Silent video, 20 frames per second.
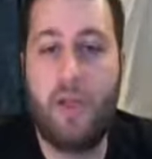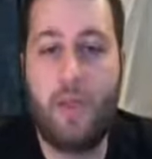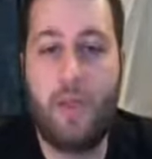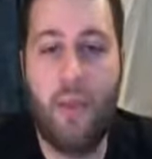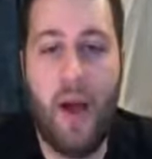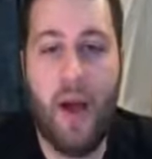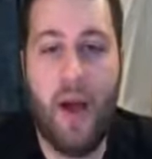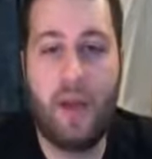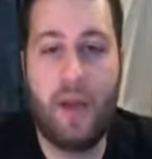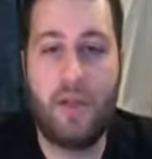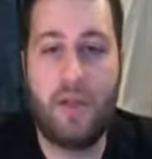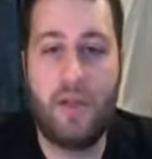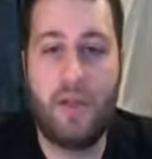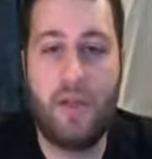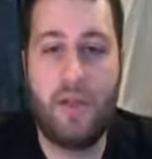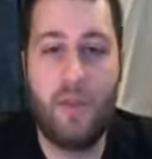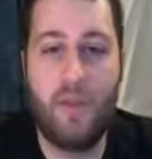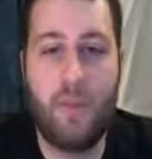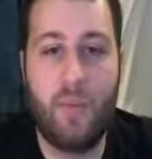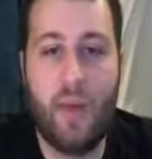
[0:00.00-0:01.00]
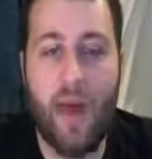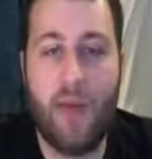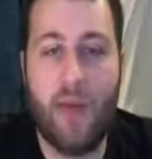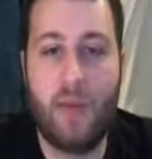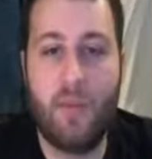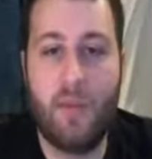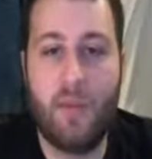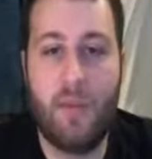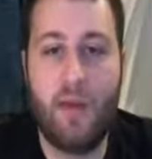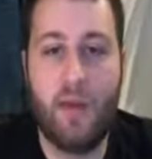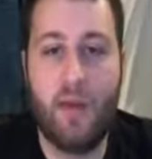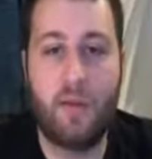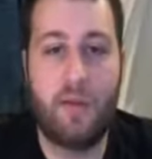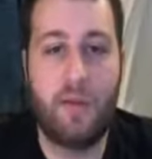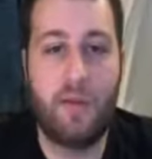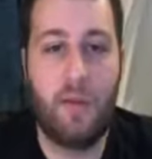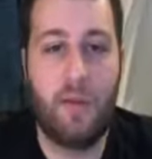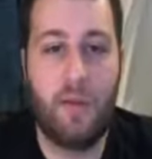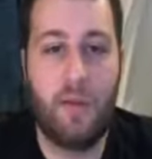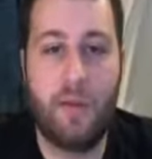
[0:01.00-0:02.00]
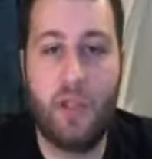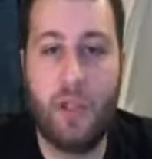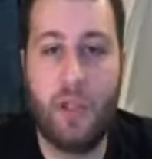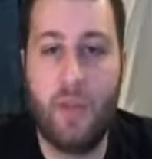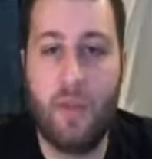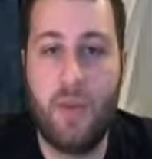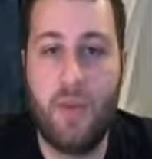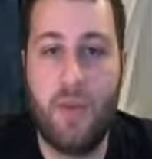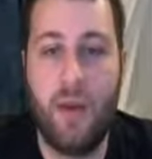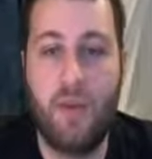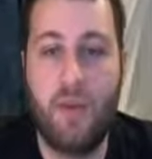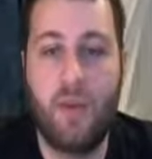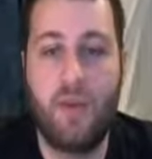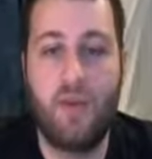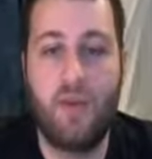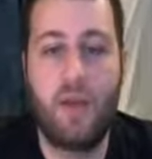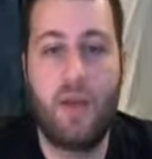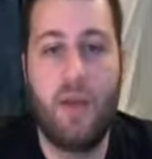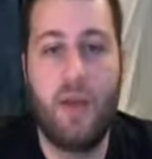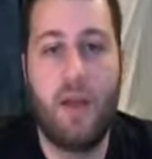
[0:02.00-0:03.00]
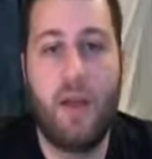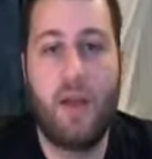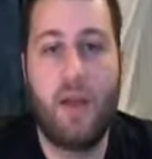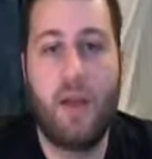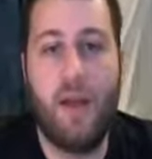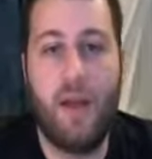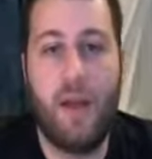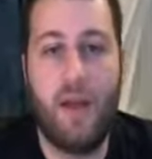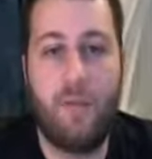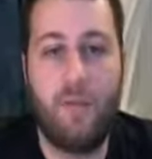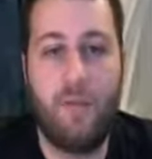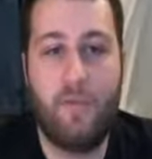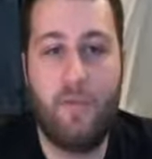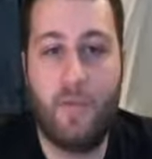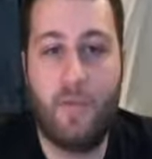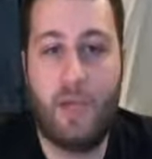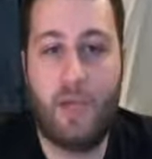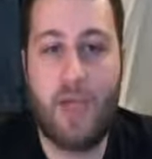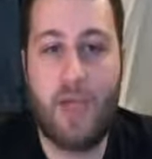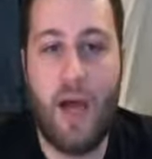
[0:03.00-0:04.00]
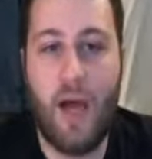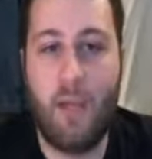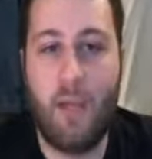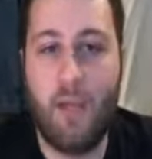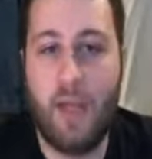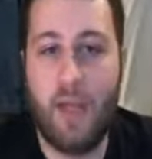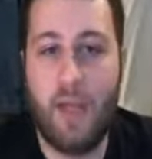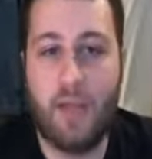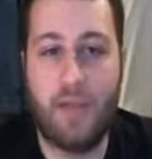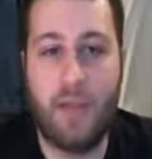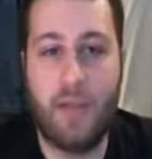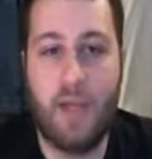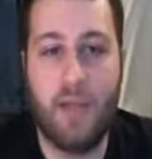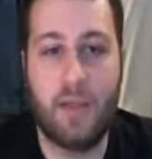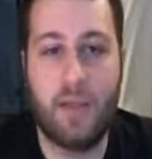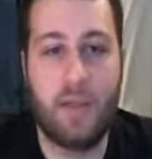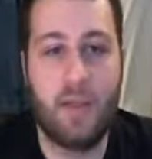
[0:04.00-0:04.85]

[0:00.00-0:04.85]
boxes, different packing materials, different shipping methods. That just complicates things.